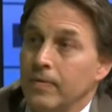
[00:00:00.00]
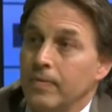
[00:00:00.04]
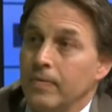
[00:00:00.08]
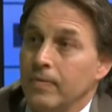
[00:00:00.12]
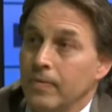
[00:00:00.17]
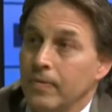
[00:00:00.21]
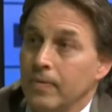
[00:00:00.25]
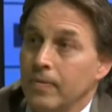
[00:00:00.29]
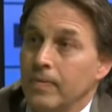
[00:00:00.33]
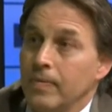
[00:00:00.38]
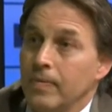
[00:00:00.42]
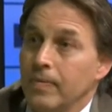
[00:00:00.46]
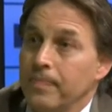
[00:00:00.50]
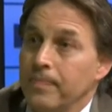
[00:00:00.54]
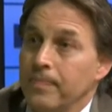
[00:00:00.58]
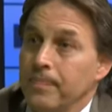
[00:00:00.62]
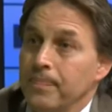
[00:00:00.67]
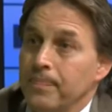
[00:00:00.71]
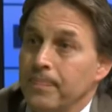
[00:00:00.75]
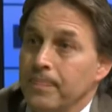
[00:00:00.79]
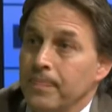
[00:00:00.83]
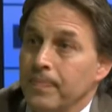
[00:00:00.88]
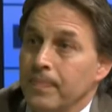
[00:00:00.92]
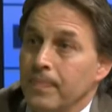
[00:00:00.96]
So
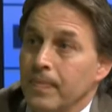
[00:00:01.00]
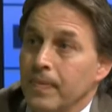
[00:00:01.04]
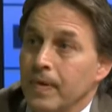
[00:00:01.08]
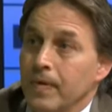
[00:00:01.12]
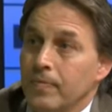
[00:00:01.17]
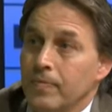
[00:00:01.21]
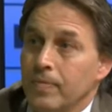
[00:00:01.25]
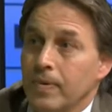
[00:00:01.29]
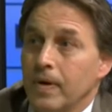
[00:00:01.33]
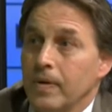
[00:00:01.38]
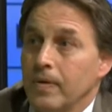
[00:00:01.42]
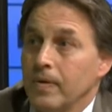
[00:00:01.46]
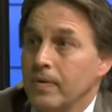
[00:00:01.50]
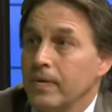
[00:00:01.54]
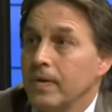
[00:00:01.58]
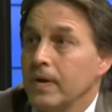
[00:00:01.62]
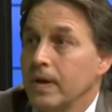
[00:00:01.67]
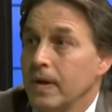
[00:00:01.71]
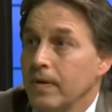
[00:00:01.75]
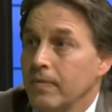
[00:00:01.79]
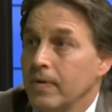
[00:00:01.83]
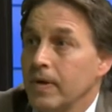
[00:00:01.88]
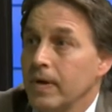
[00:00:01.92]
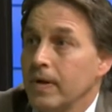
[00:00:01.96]
that's probably the thing
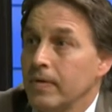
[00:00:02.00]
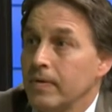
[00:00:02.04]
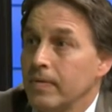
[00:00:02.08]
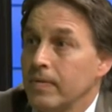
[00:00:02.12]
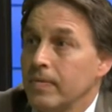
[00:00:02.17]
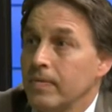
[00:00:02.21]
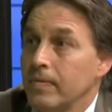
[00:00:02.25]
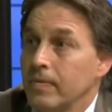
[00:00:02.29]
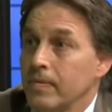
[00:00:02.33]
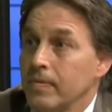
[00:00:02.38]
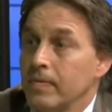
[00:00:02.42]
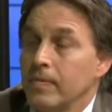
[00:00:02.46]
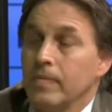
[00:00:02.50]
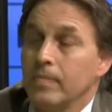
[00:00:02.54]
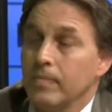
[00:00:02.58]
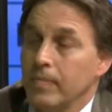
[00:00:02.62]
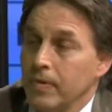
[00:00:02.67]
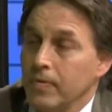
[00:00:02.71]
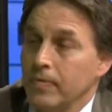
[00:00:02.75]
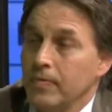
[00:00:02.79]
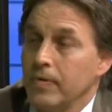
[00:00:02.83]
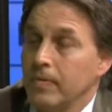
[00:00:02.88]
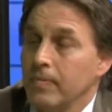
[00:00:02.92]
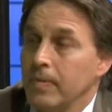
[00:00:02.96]
I've liked the
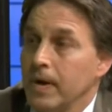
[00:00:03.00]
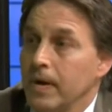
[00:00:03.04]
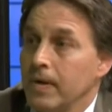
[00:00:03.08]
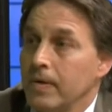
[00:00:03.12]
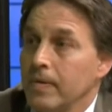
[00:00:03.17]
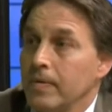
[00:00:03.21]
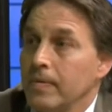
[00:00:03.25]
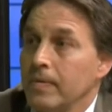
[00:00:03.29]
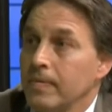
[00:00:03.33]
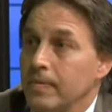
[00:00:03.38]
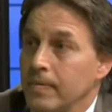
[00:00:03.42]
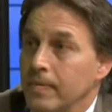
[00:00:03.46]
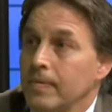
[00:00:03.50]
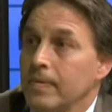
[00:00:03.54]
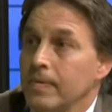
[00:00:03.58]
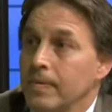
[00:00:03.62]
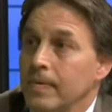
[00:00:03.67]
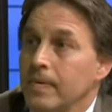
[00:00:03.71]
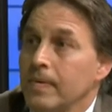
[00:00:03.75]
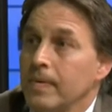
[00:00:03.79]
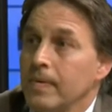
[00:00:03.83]
most about it. And